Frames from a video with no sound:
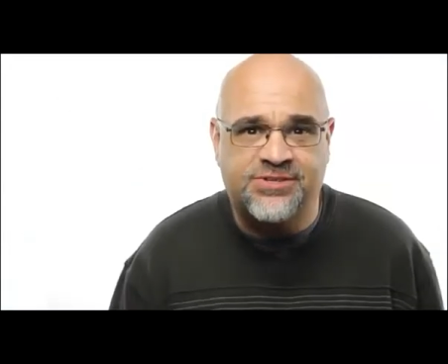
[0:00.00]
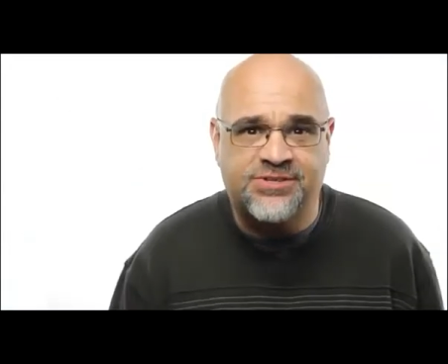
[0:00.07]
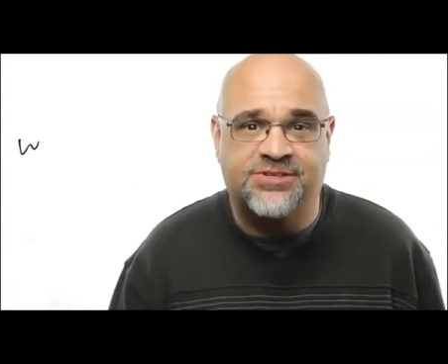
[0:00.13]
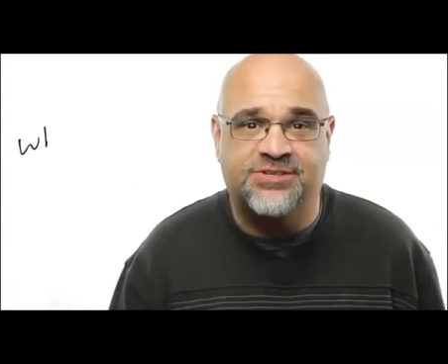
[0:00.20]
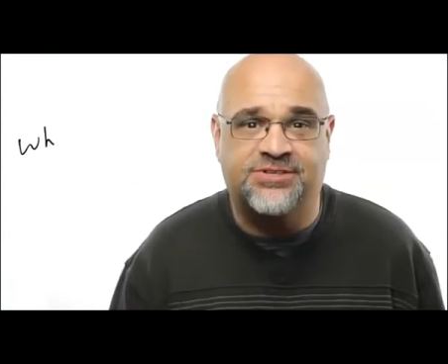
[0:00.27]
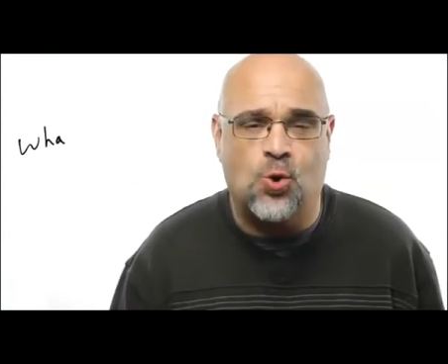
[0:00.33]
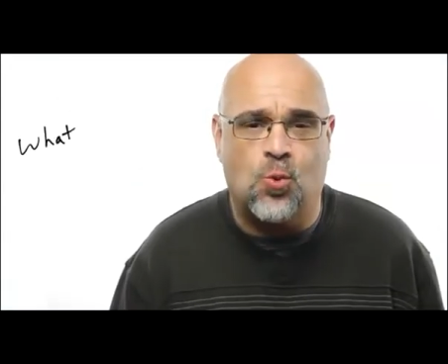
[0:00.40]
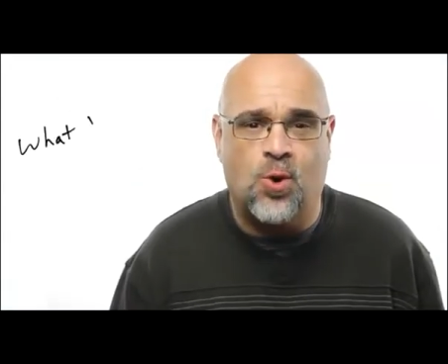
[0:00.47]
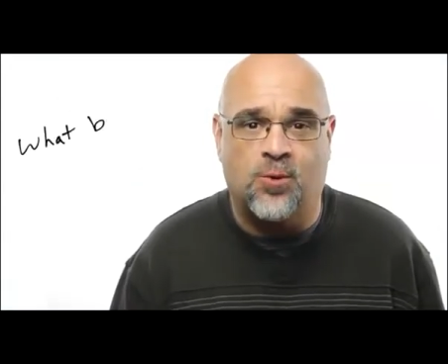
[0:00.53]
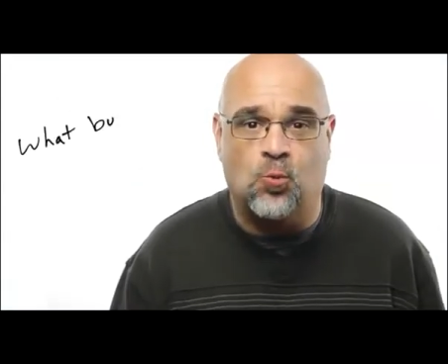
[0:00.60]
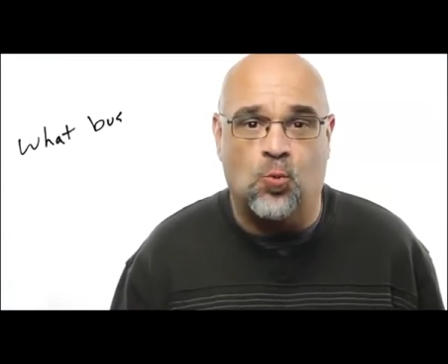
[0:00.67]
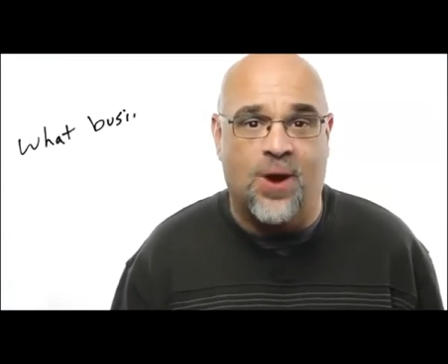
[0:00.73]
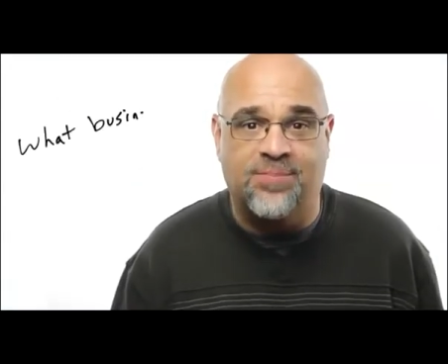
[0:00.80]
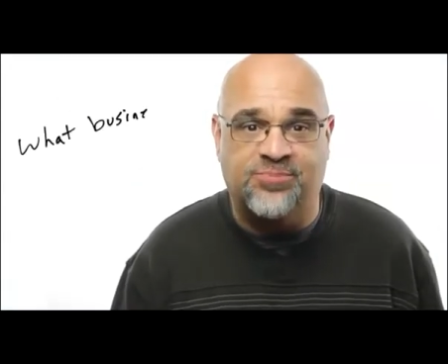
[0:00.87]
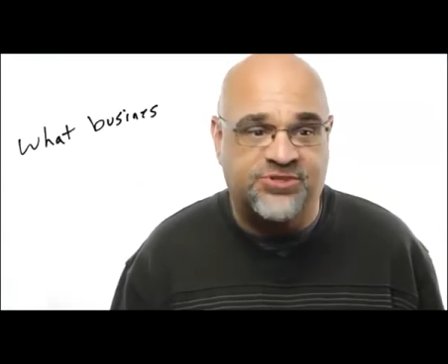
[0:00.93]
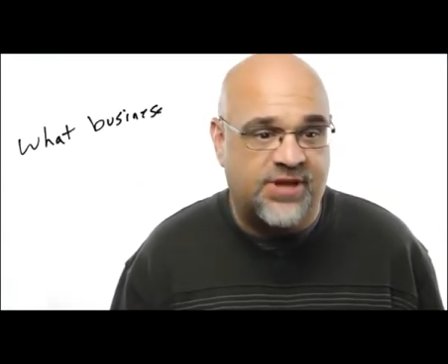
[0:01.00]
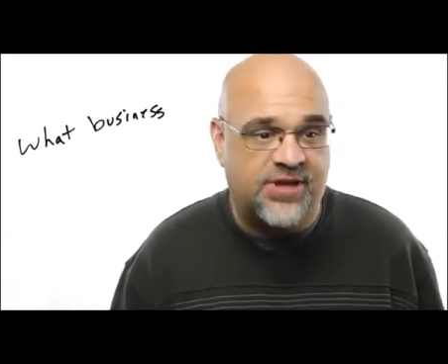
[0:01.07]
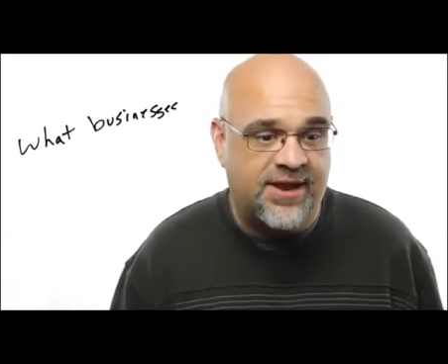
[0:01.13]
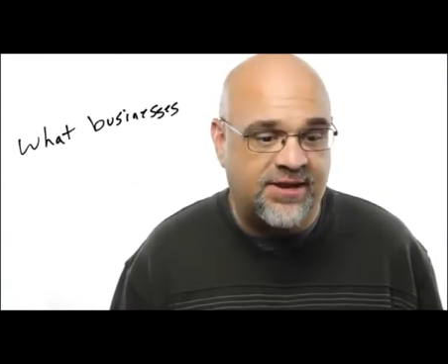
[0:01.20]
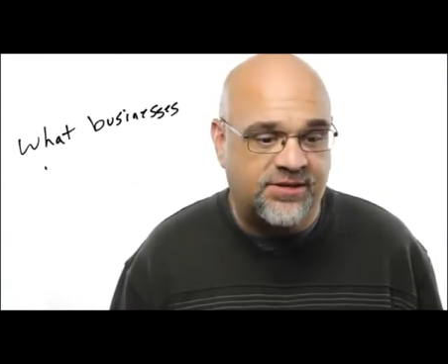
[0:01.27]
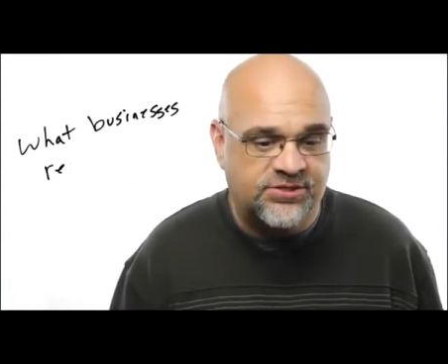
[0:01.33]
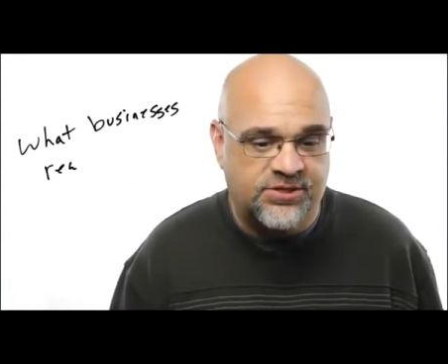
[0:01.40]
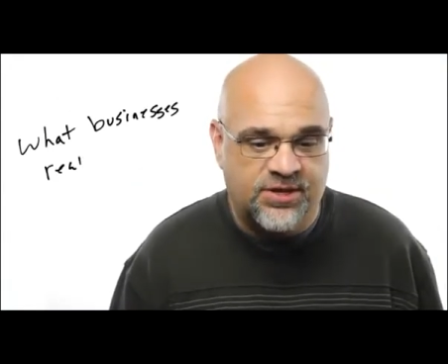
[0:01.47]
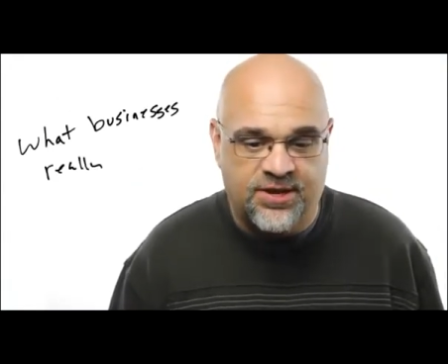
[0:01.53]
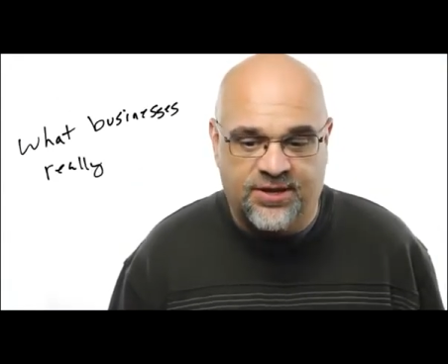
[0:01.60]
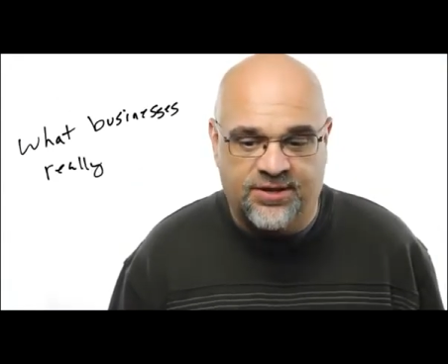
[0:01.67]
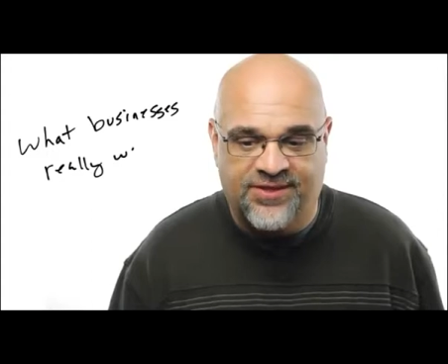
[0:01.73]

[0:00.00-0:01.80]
Businesses don't want websites.